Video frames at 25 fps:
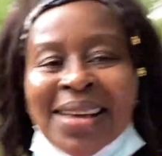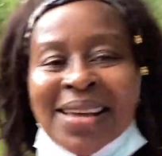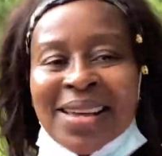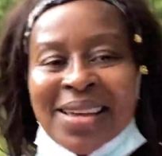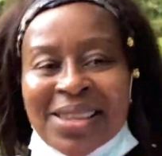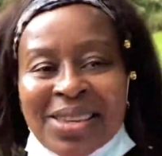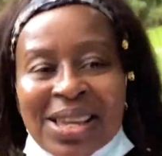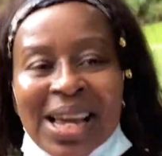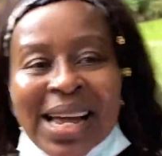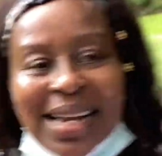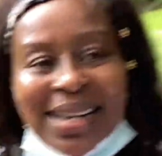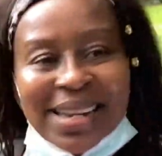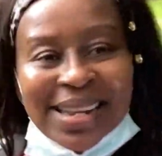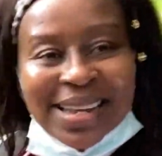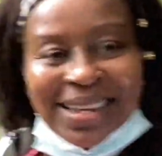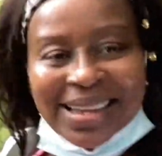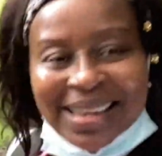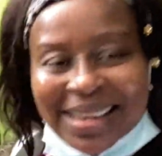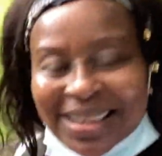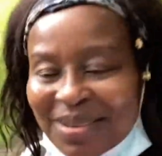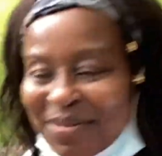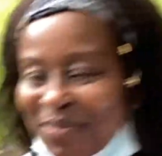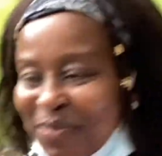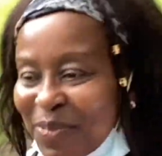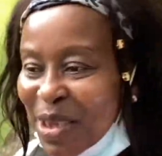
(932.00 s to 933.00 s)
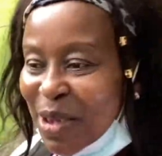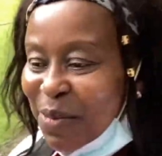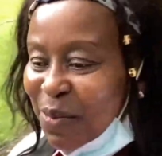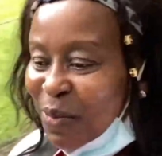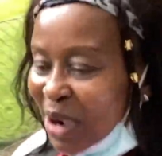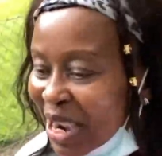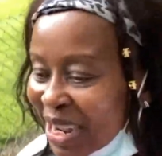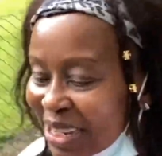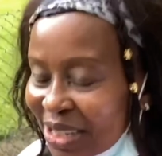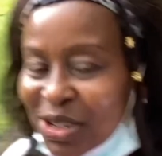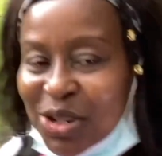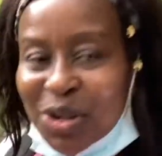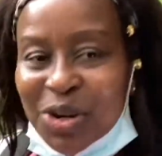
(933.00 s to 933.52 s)
yani people
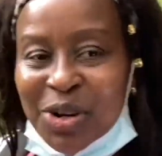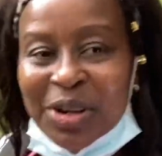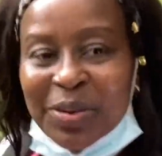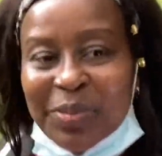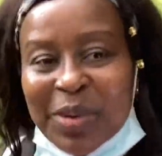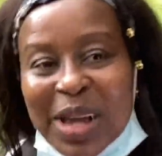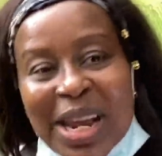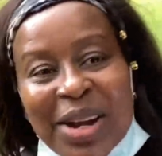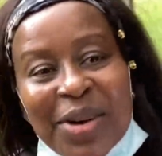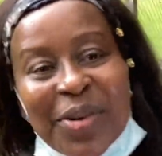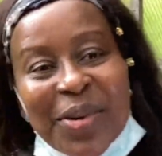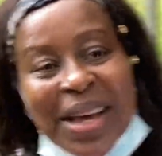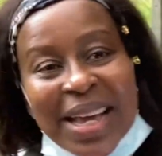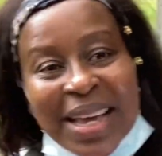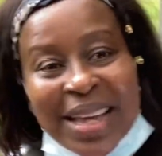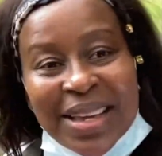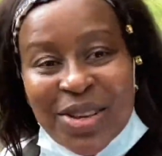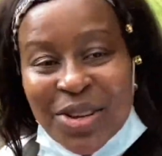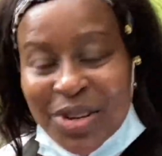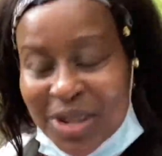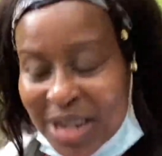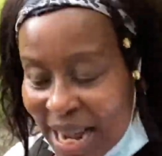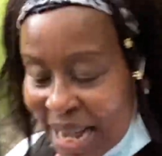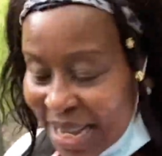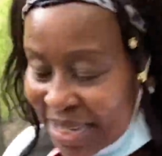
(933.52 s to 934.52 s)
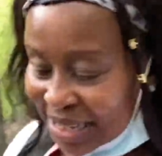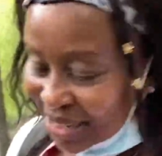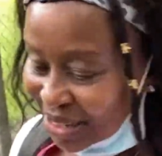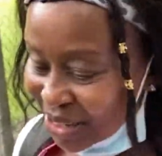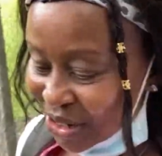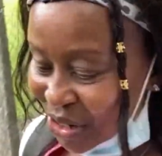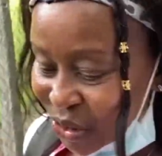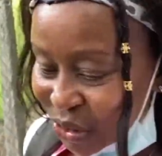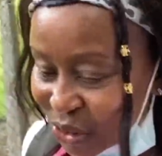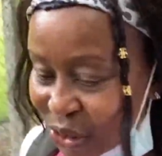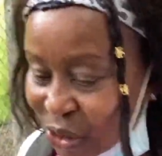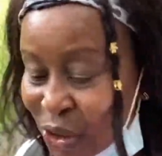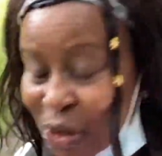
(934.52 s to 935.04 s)
are so anyway you guys in
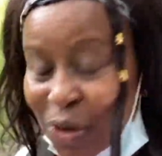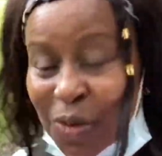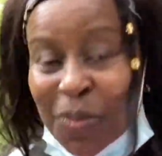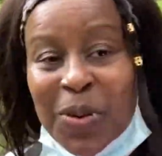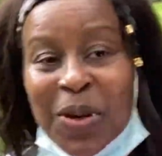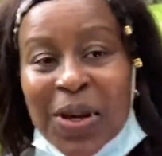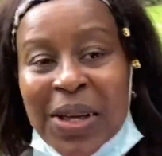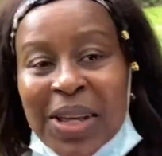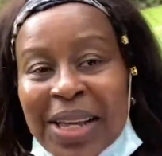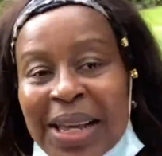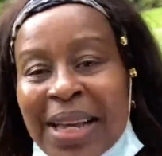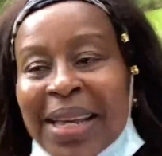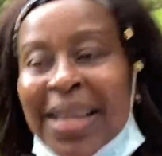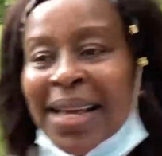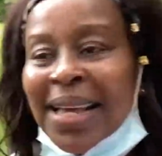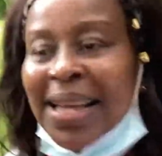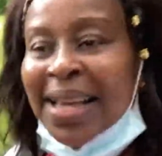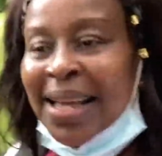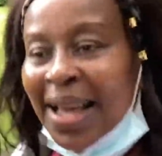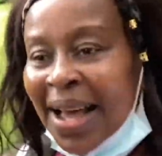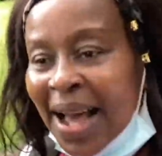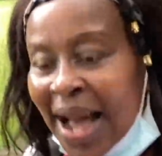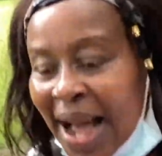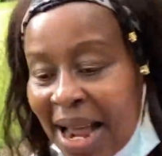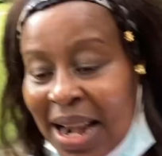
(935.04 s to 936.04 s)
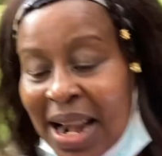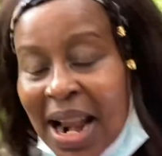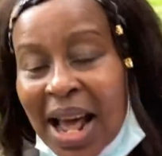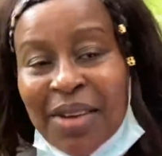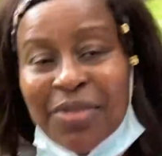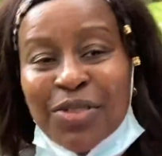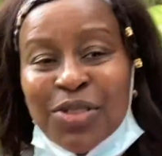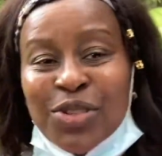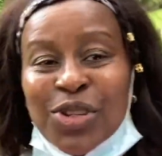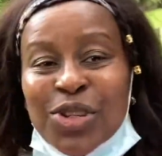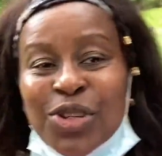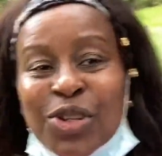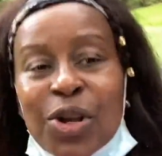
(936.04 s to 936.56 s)
youtube i love
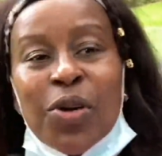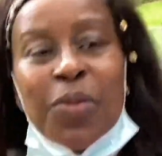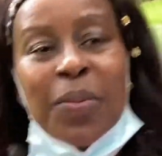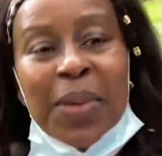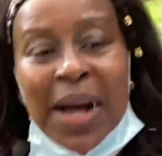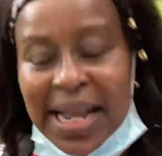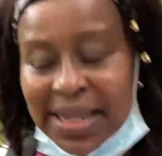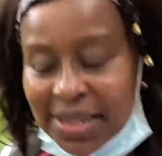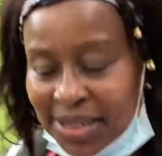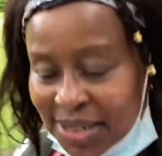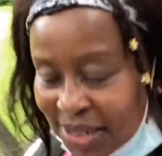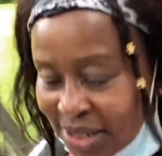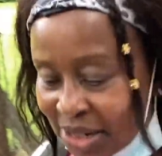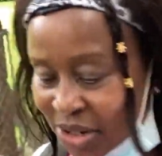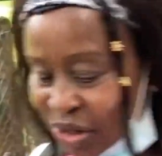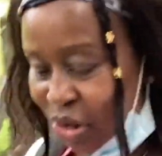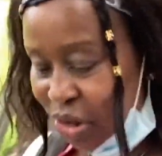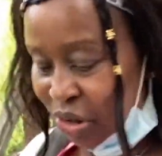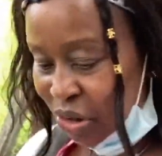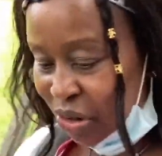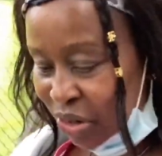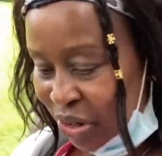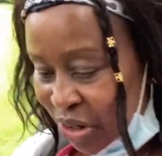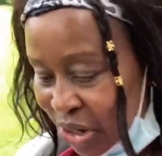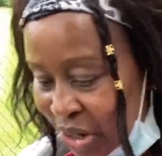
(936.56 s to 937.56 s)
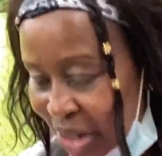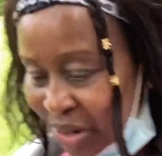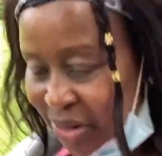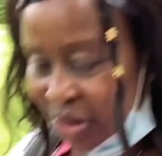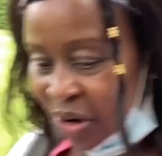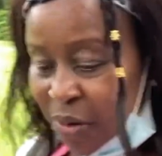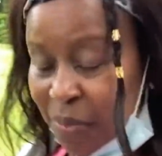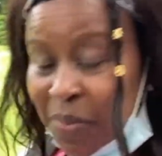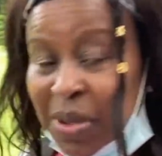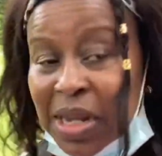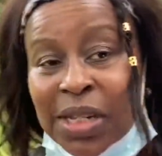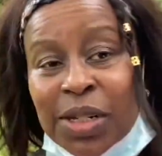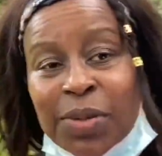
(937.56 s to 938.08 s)
you so much your
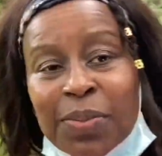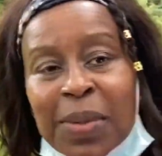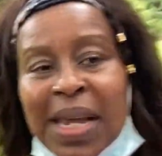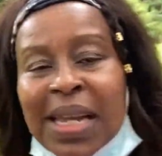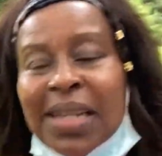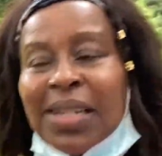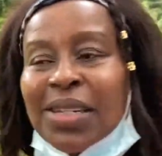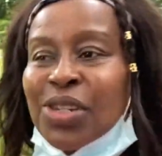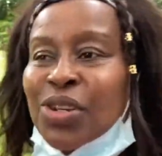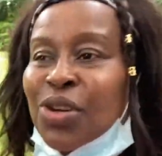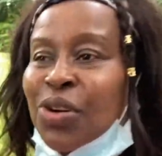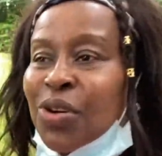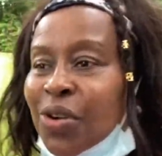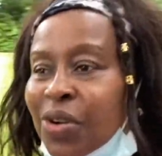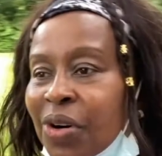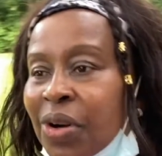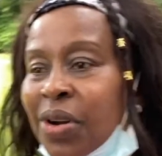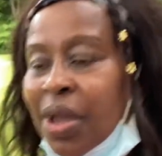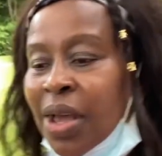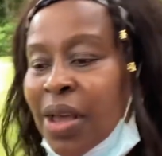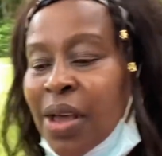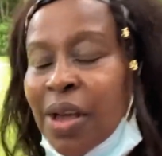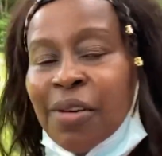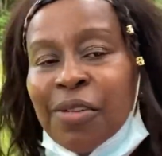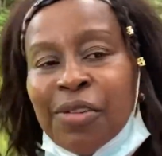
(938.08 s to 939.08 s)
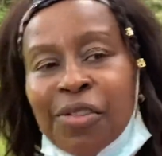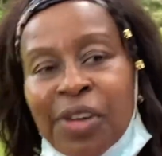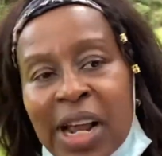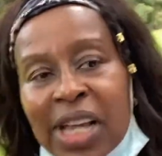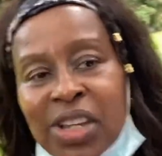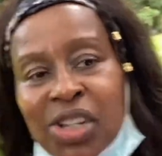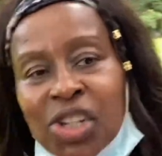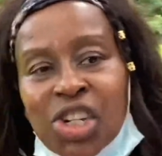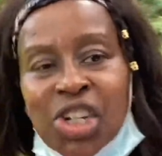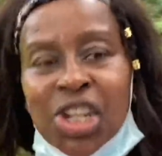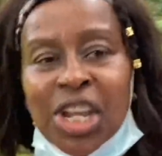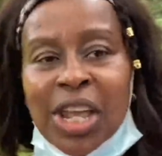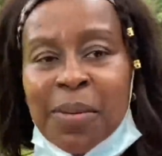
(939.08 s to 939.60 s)
commitment your
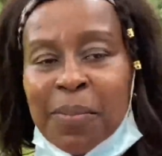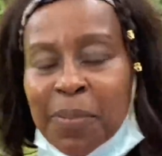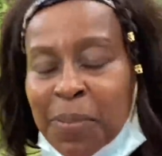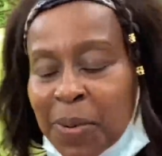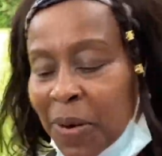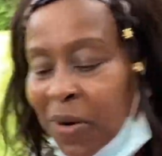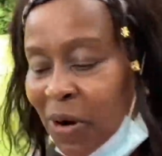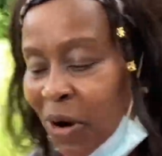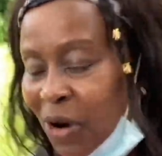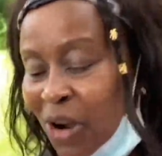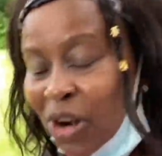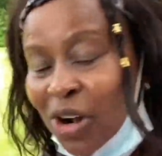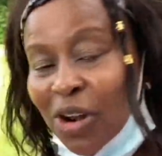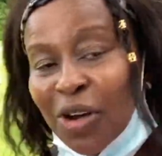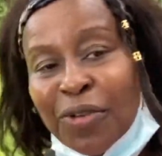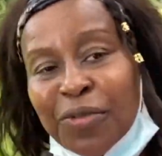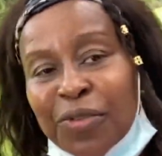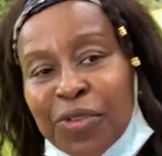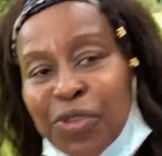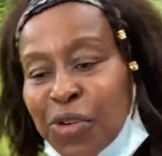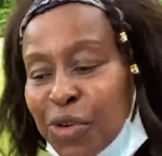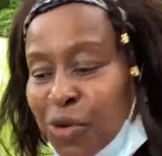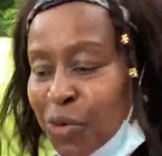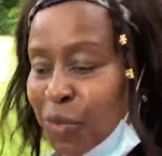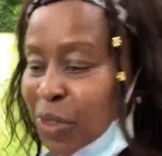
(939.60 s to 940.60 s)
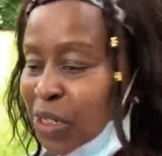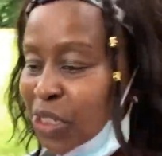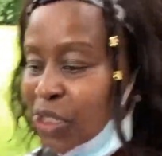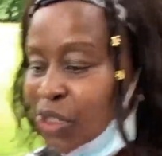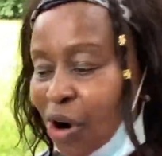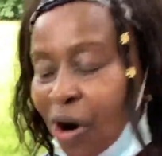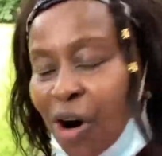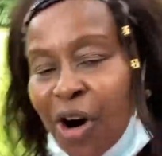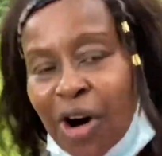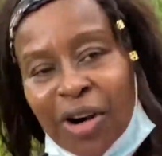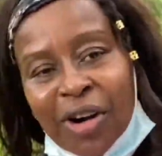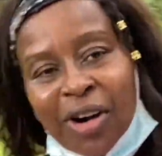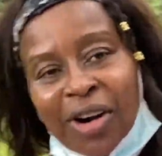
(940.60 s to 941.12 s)
friendship all of you we
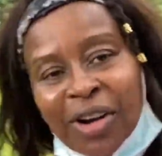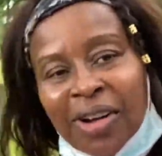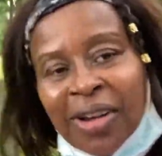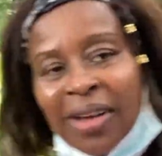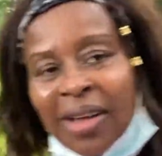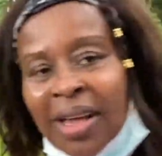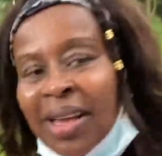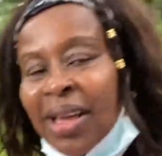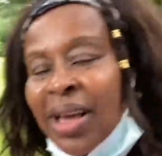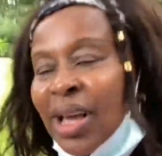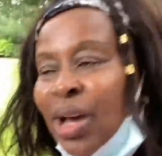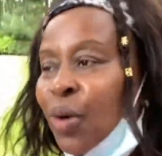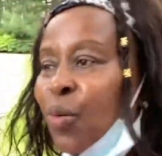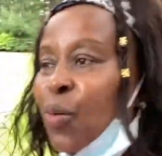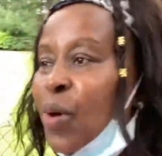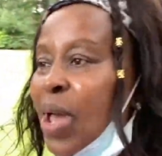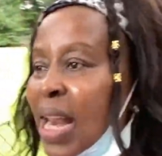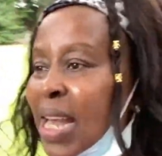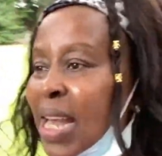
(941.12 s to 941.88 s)
talk we are